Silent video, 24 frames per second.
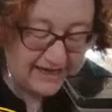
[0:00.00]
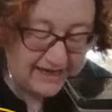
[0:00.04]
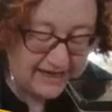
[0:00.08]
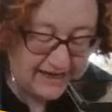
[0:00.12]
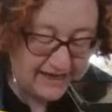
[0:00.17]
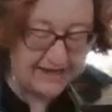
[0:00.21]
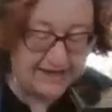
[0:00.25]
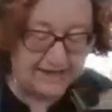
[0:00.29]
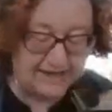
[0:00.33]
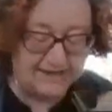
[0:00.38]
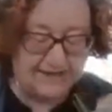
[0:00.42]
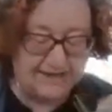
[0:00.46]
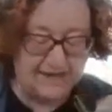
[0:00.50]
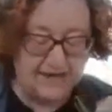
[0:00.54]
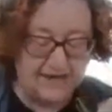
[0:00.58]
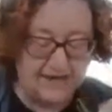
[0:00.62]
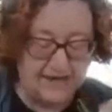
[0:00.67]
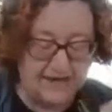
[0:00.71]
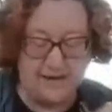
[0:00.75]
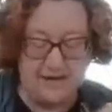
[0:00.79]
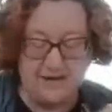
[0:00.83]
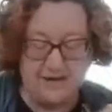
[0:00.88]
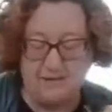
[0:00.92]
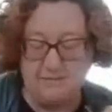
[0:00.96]
the stamp
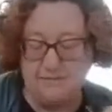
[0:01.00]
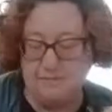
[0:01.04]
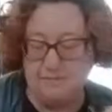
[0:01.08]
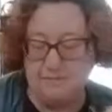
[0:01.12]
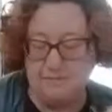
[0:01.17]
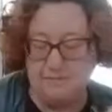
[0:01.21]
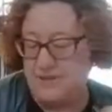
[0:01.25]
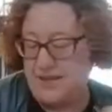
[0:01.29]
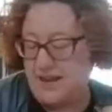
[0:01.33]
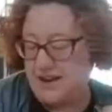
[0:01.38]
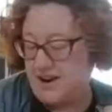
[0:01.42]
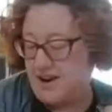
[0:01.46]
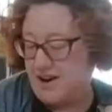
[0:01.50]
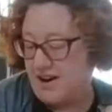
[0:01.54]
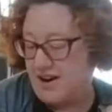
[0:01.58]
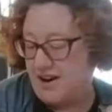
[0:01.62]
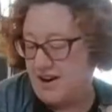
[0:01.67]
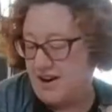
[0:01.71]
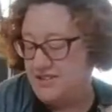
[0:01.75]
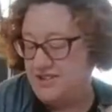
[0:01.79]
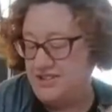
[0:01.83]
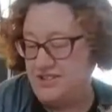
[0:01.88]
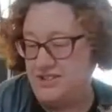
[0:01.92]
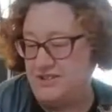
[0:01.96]
set. Birthday
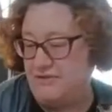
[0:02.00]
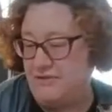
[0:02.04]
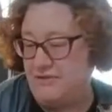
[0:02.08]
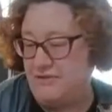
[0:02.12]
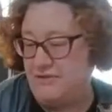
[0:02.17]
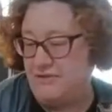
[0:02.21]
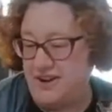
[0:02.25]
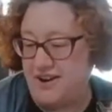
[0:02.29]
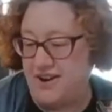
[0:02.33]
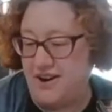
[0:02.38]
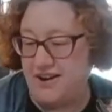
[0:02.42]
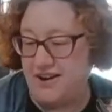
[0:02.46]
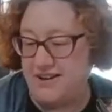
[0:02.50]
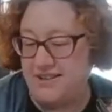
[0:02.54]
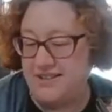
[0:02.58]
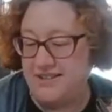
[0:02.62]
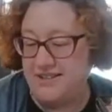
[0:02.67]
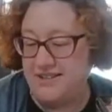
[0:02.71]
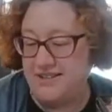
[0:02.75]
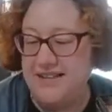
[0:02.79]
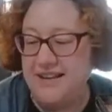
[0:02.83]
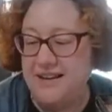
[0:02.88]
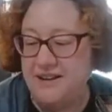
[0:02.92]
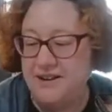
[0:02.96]
cards, just fun cards to
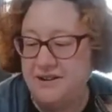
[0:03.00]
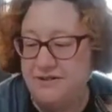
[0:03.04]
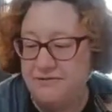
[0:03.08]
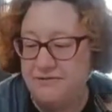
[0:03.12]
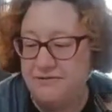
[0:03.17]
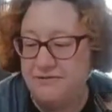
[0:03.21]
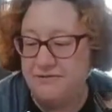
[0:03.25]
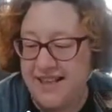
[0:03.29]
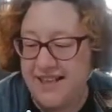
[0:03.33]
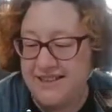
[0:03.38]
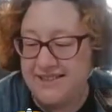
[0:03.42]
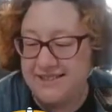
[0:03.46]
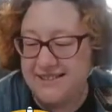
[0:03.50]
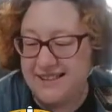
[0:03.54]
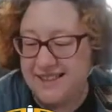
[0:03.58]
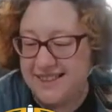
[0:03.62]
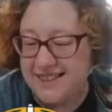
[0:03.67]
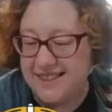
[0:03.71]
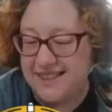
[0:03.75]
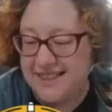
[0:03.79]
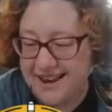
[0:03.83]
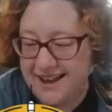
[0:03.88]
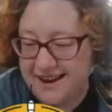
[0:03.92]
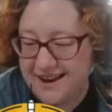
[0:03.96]
send to your friends,
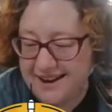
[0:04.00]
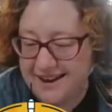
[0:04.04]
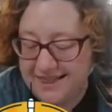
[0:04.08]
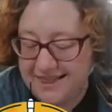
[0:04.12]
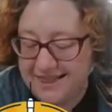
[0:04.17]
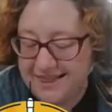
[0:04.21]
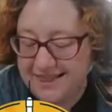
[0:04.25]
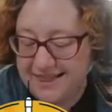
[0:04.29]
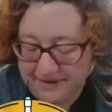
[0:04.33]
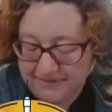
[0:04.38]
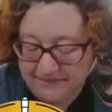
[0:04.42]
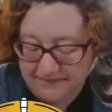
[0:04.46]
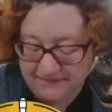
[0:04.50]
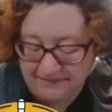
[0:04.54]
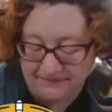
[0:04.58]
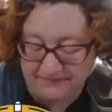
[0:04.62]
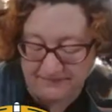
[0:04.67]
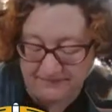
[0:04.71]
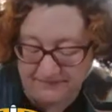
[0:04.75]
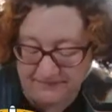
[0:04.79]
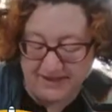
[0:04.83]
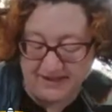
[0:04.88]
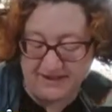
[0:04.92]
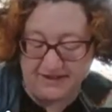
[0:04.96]
that kind of thing.
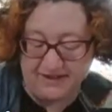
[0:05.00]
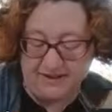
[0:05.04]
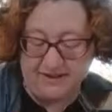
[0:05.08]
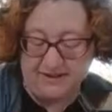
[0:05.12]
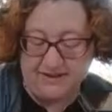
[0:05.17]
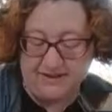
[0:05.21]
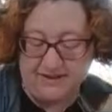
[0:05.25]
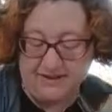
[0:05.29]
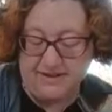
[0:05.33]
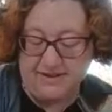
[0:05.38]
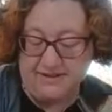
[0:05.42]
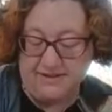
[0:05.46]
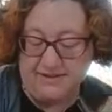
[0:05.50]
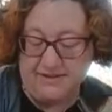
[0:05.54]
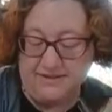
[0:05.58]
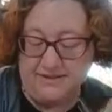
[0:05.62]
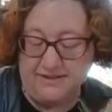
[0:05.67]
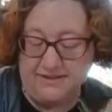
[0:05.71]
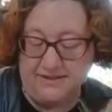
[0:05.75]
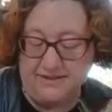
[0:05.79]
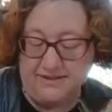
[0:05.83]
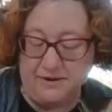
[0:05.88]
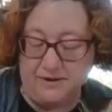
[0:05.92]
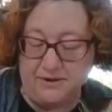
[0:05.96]

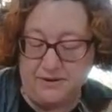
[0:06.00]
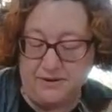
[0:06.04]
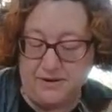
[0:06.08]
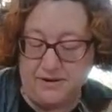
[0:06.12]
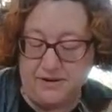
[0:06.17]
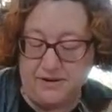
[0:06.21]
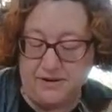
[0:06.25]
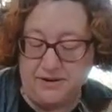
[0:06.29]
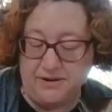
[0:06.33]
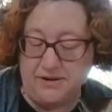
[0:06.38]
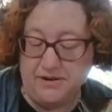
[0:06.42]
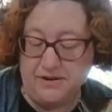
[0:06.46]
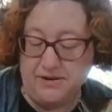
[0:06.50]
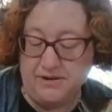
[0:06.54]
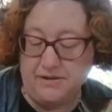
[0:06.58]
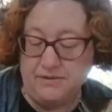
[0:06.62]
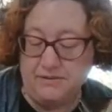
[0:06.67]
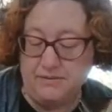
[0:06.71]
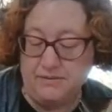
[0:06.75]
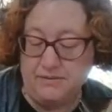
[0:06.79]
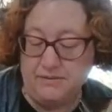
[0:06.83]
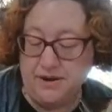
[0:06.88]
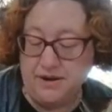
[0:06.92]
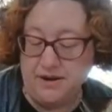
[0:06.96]
So,
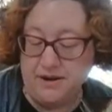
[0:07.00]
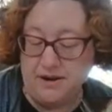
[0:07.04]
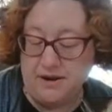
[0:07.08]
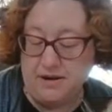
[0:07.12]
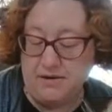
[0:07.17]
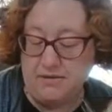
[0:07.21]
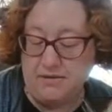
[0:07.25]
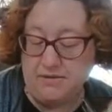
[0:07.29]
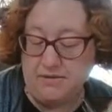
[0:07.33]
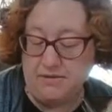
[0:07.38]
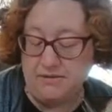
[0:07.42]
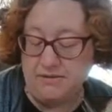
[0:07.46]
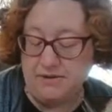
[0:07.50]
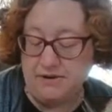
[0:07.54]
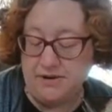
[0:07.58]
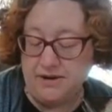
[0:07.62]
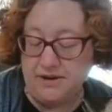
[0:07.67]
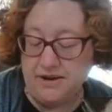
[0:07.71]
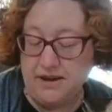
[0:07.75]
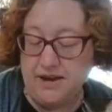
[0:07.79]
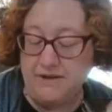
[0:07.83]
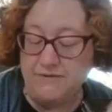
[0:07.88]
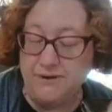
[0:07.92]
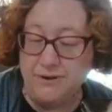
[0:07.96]
but
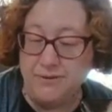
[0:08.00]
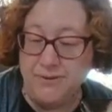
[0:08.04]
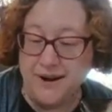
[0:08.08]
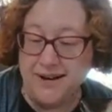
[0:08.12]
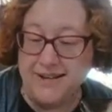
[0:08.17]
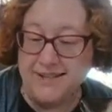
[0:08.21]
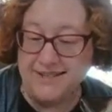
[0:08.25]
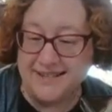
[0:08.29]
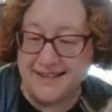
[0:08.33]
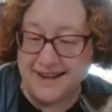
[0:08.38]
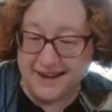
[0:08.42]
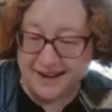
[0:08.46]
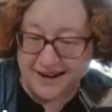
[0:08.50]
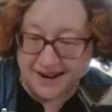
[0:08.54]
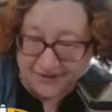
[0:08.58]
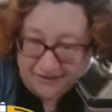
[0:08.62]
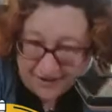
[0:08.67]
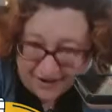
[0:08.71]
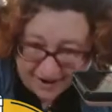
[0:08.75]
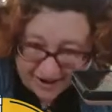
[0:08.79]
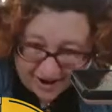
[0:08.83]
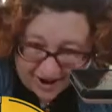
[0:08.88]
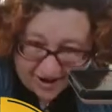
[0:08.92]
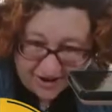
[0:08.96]
if you want to send a
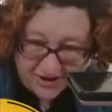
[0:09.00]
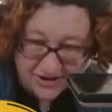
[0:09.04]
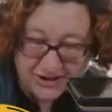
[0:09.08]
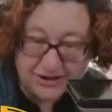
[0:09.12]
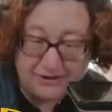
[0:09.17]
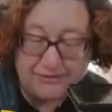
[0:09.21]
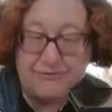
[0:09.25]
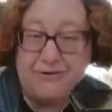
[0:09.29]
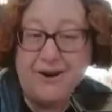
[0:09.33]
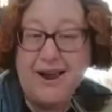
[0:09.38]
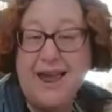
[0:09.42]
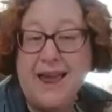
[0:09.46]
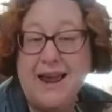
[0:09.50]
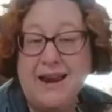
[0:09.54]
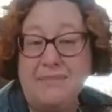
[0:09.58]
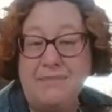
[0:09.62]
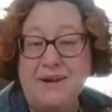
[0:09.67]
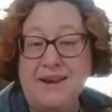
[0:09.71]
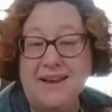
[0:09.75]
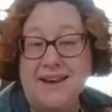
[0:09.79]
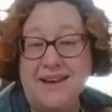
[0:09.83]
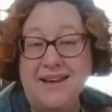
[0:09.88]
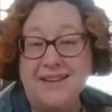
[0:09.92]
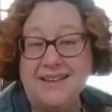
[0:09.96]
fun card to your friend
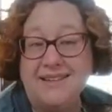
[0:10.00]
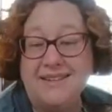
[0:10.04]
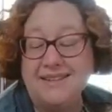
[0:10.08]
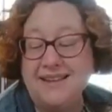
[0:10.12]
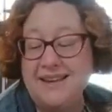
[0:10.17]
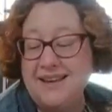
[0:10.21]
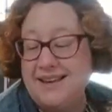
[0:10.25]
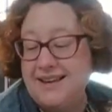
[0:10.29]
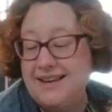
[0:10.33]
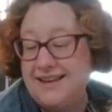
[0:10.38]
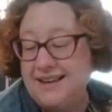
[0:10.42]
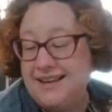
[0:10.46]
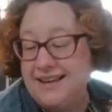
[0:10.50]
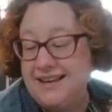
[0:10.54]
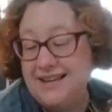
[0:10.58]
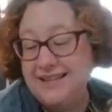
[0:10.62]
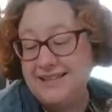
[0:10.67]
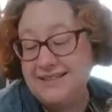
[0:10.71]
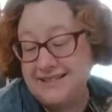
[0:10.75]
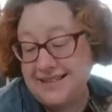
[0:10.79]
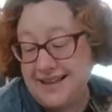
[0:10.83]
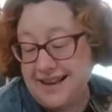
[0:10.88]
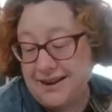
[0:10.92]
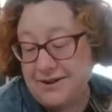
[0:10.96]
because it's
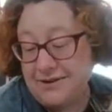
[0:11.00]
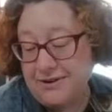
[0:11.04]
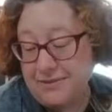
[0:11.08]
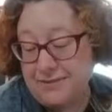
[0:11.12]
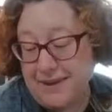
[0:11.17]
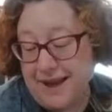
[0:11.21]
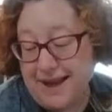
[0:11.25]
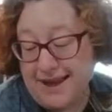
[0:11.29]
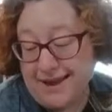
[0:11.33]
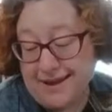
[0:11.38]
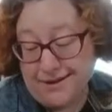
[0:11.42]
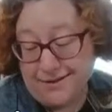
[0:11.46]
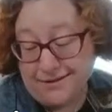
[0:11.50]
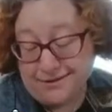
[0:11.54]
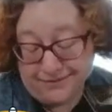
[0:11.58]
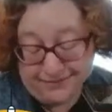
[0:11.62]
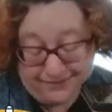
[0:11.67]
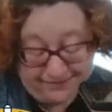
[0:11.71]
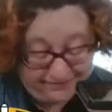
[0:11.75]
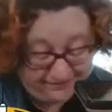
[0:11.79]
Cinco de Mayo,